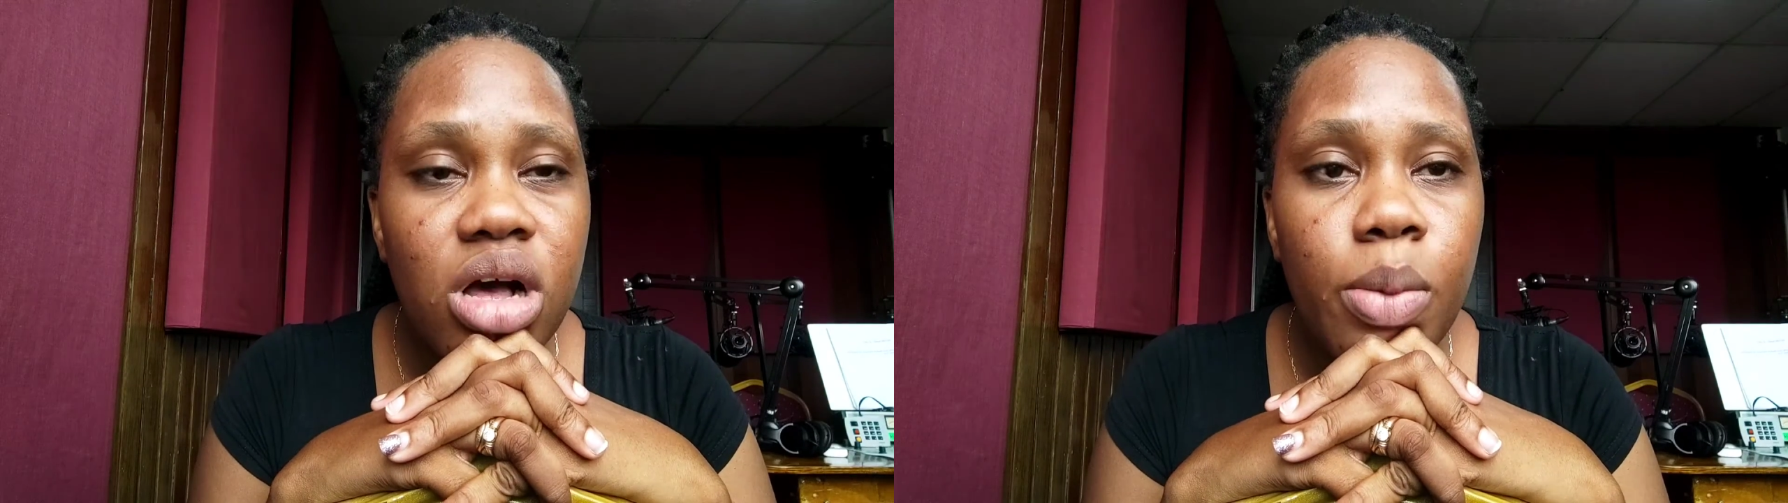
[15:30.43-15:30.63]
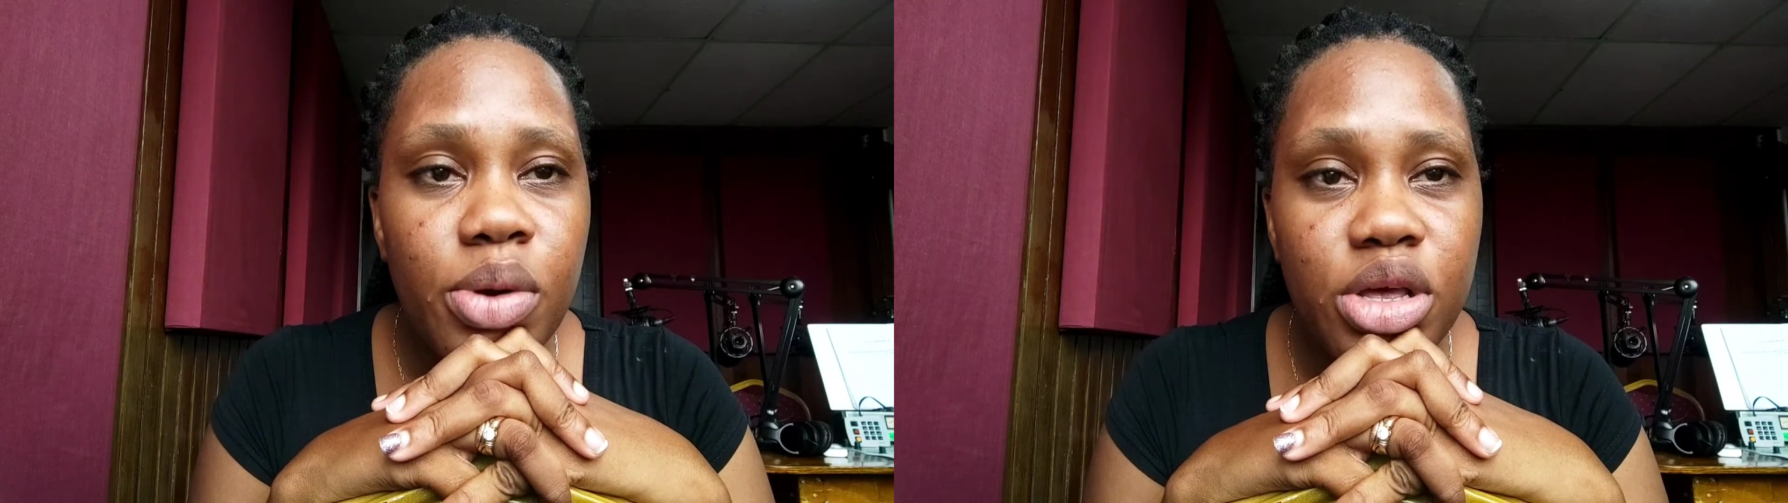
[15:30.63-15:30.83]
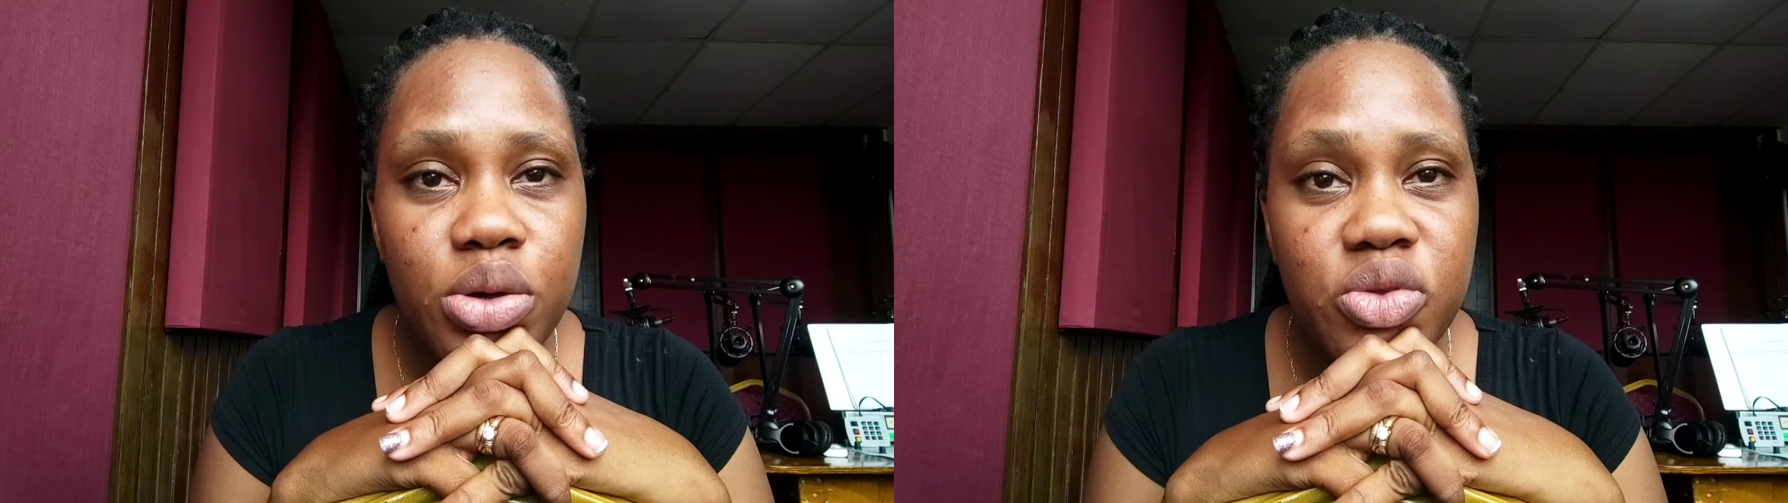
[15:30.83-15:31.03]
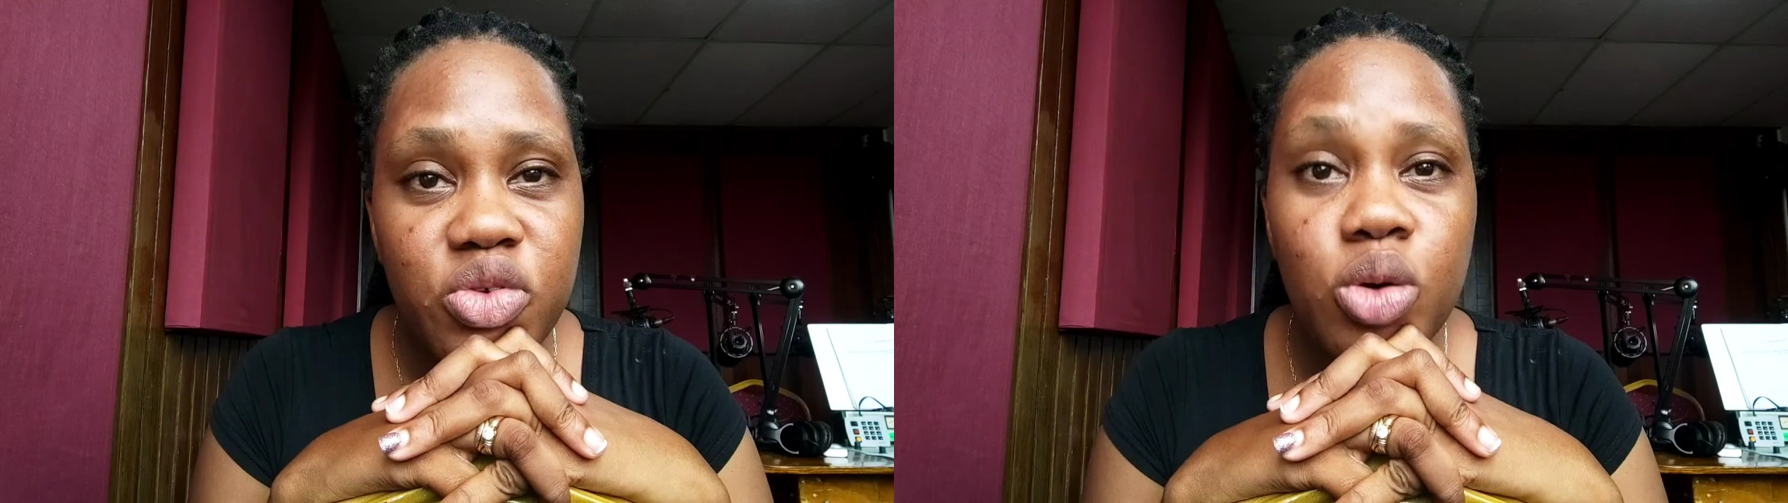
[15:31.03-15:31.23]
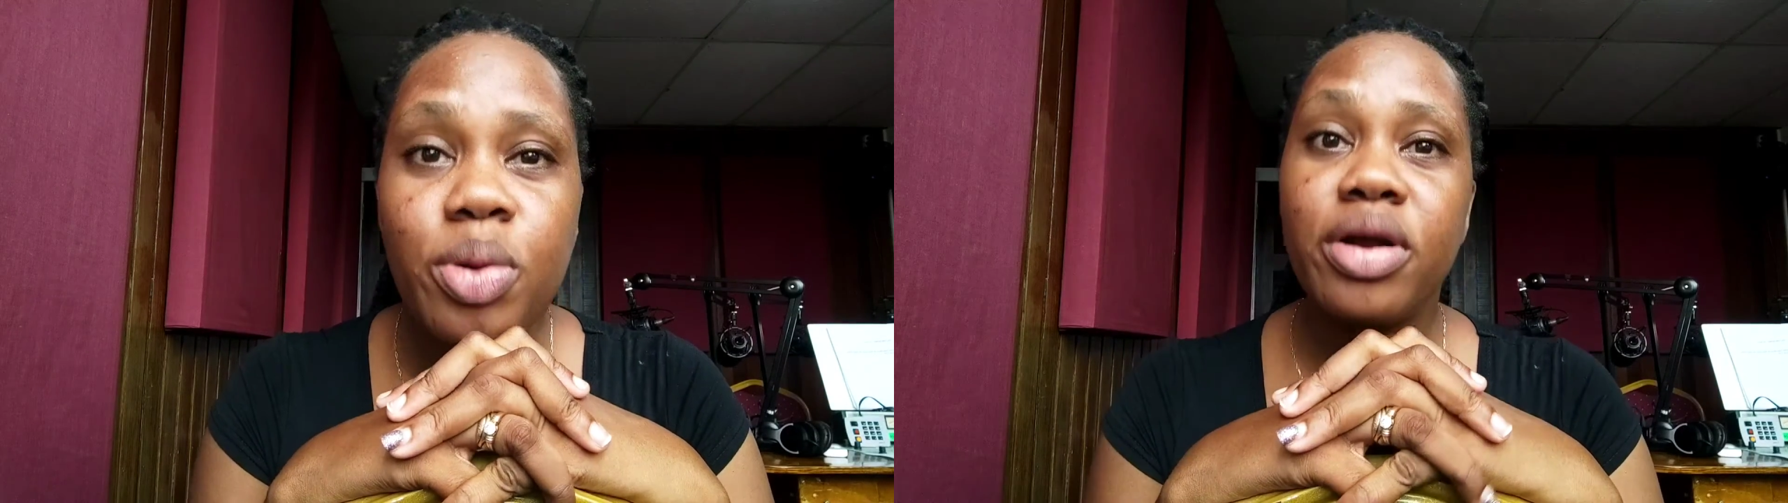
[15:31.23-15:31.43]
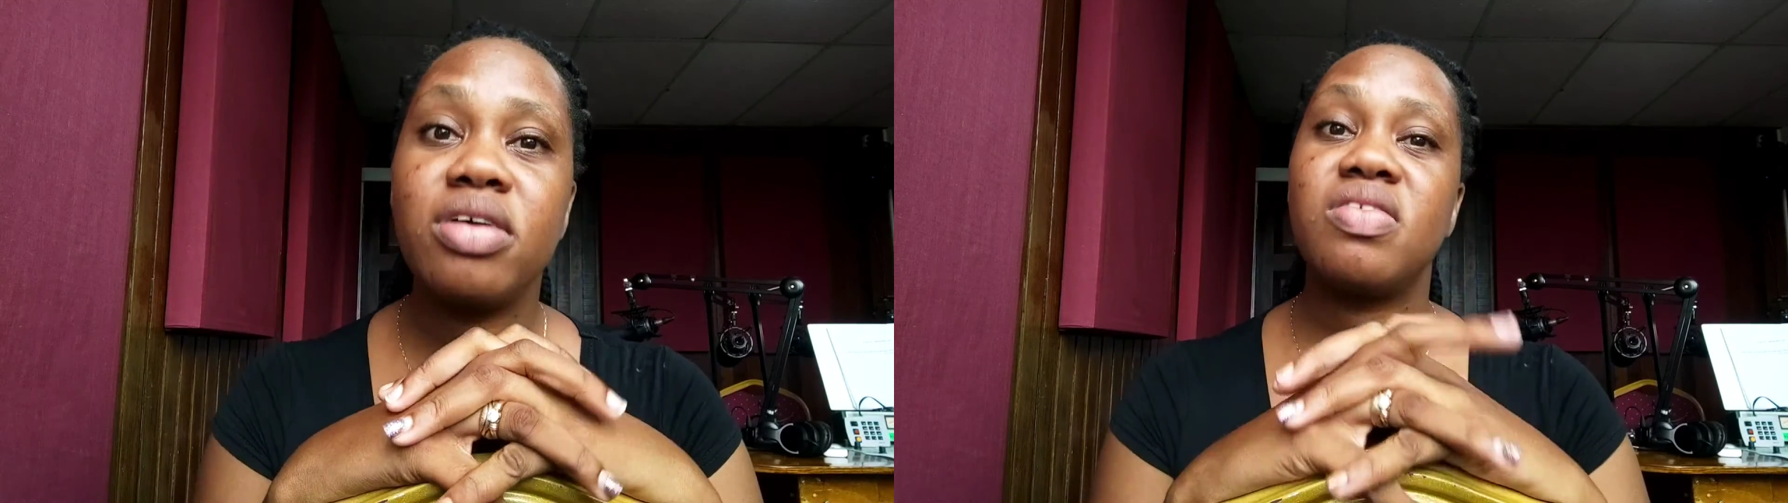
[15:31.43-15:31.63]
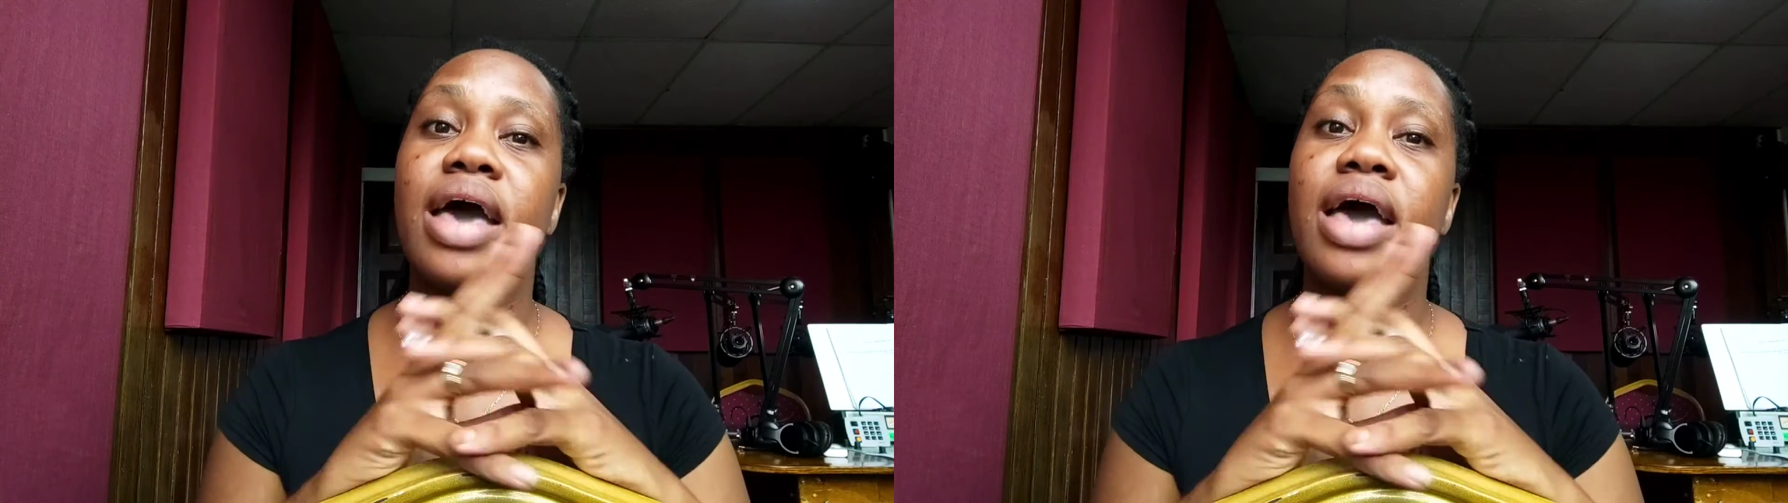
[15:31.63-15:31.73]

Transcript: a couple of YouTubers